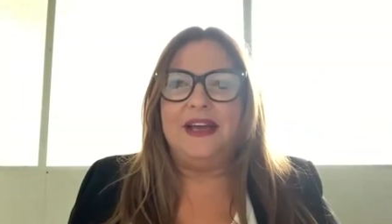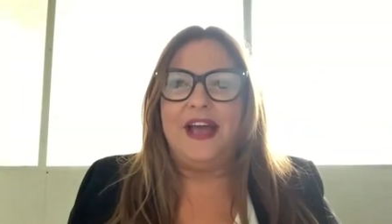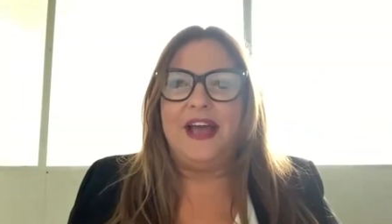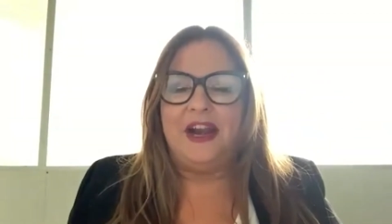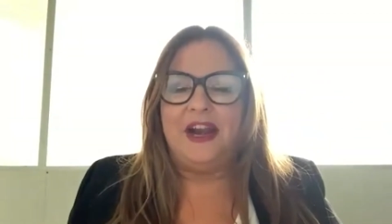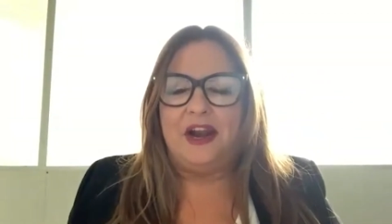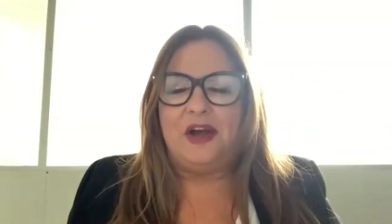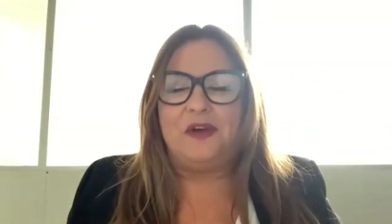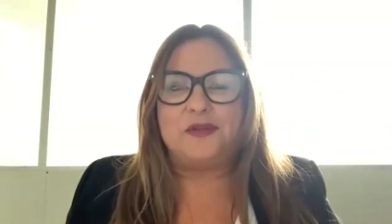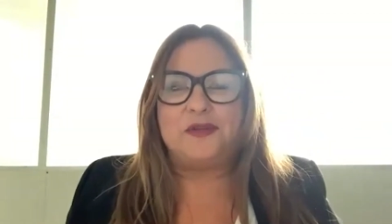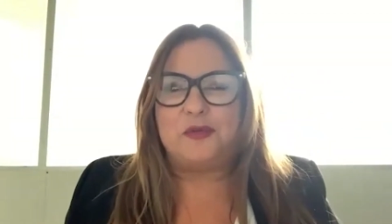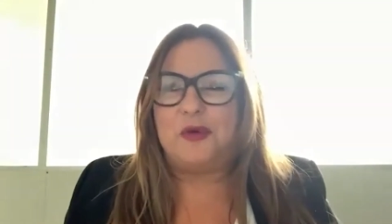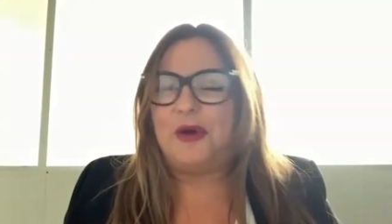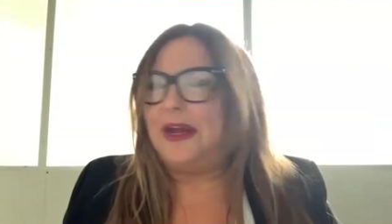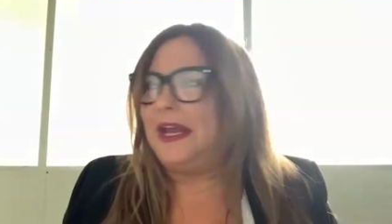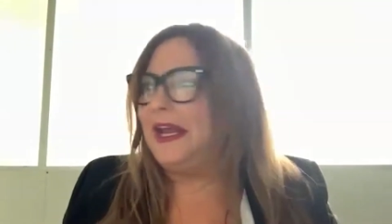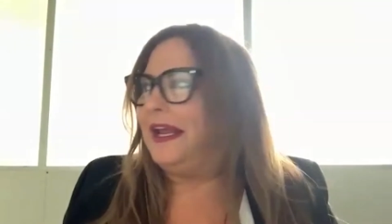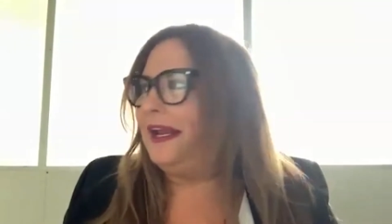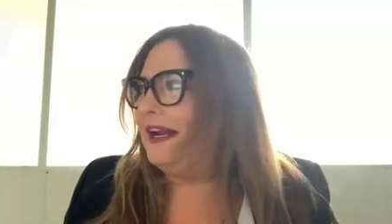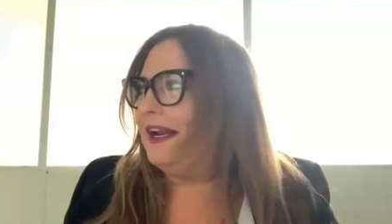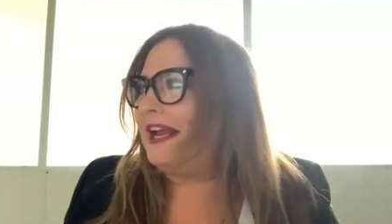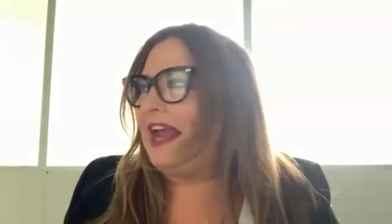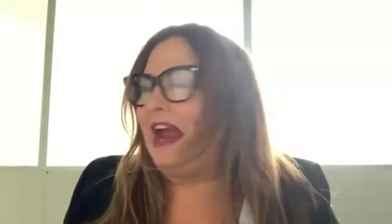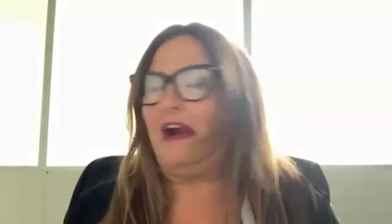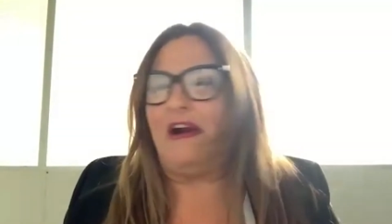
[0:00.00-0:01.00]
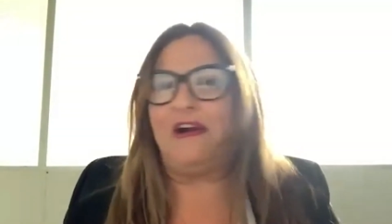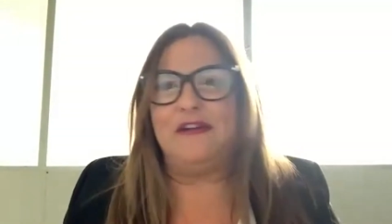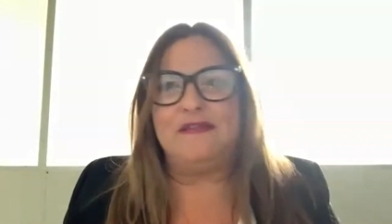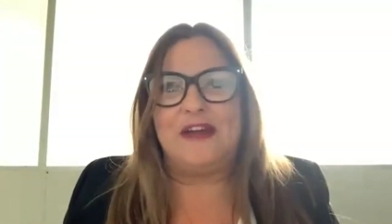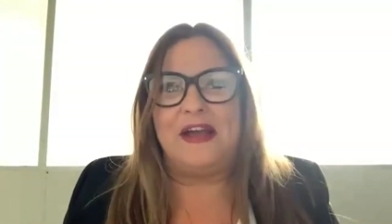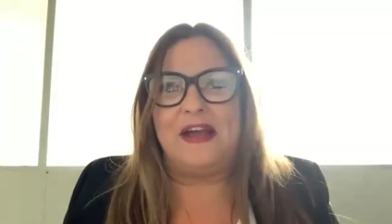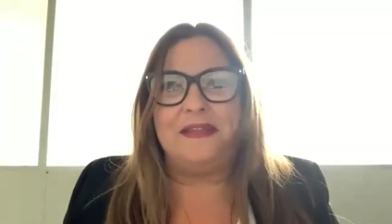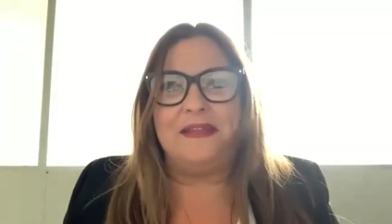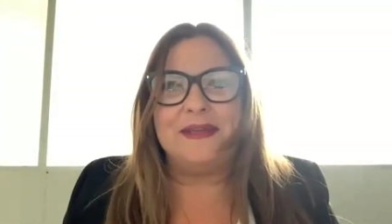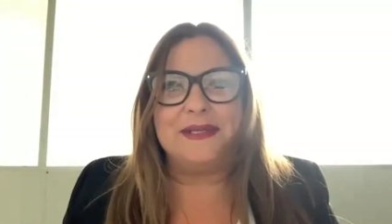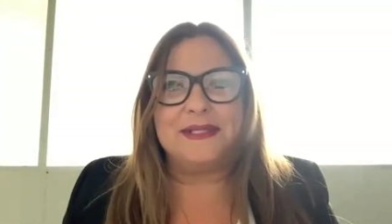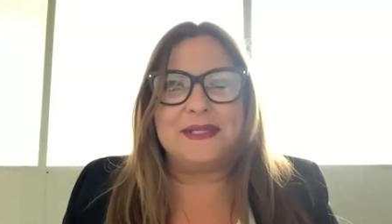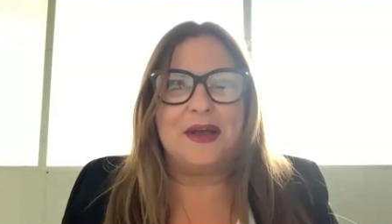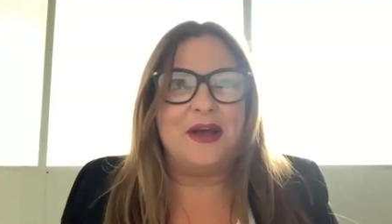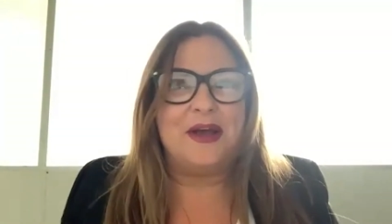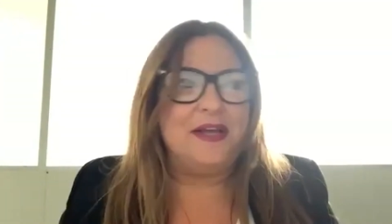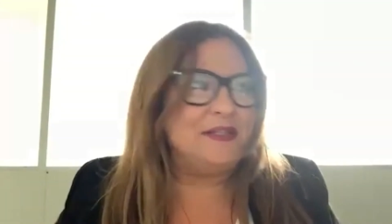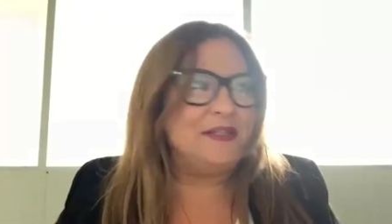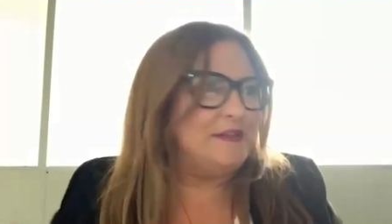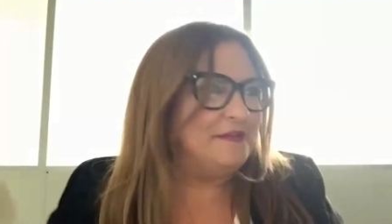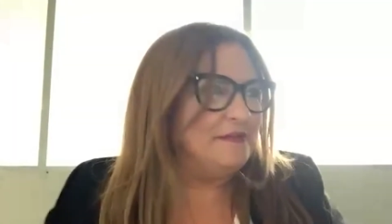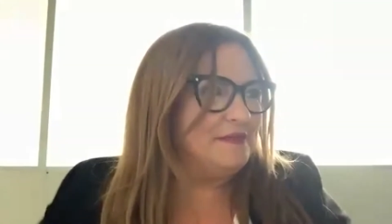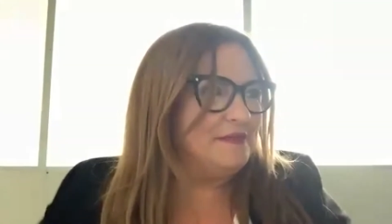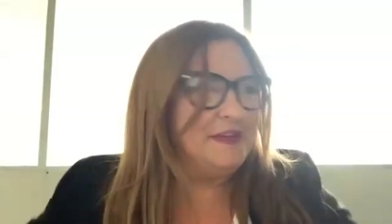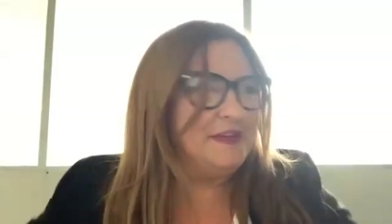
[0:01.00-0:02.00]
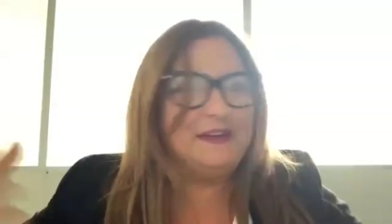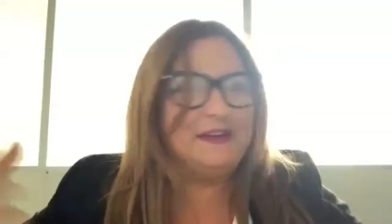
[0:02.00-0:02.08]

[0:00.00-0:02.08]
and i was working in a caravan the size of